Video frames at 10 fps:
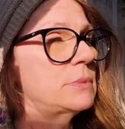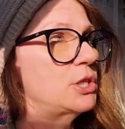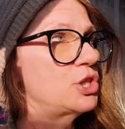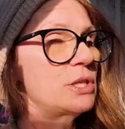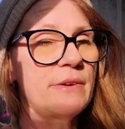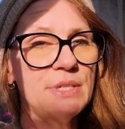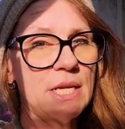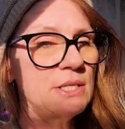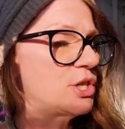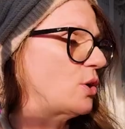just loved
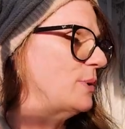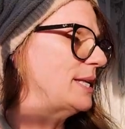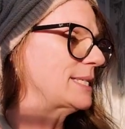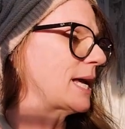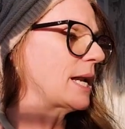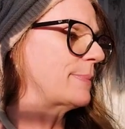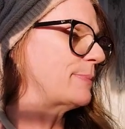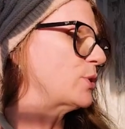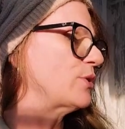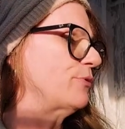it. So it's got to
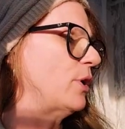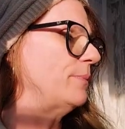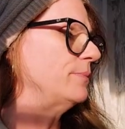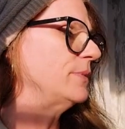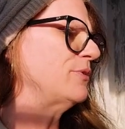be beautiful.